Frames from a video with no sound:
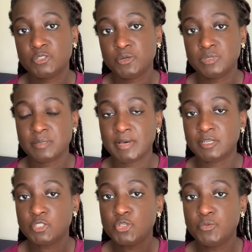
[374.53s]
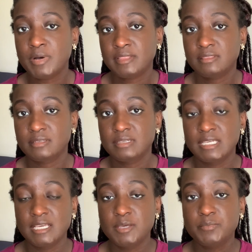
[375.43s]
So it was about a
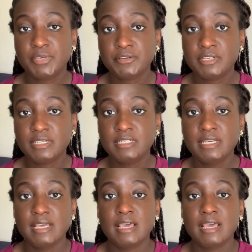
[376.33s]
2-month period.